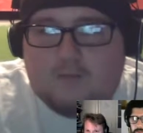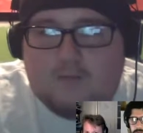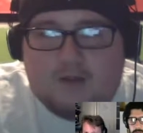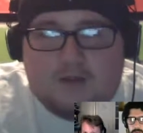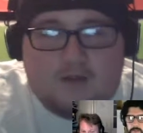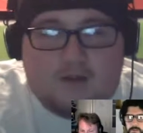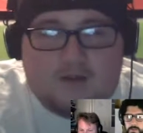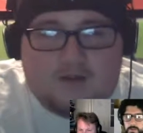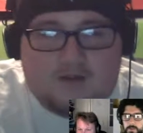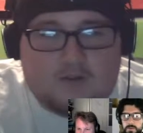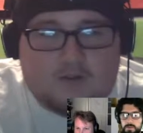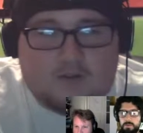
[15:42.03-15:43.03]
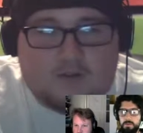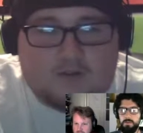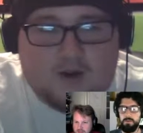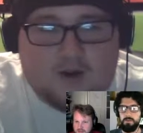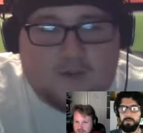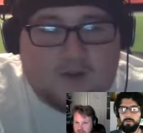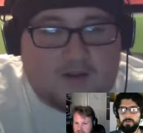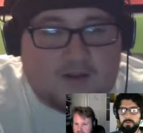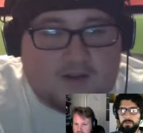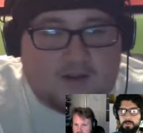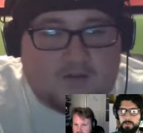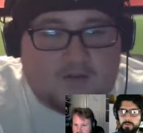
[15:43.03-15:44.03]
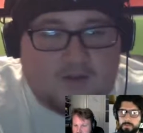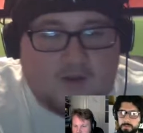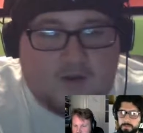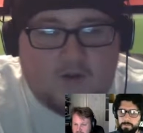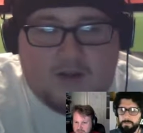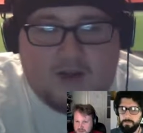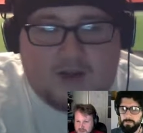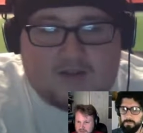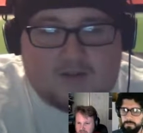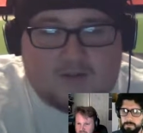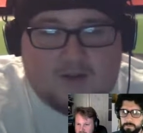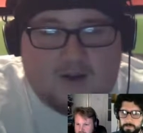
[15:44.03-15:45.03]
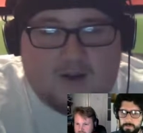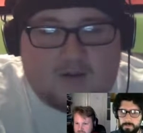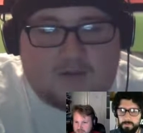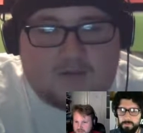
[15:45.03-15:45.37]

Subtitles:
is a great way to get involved. Ask around.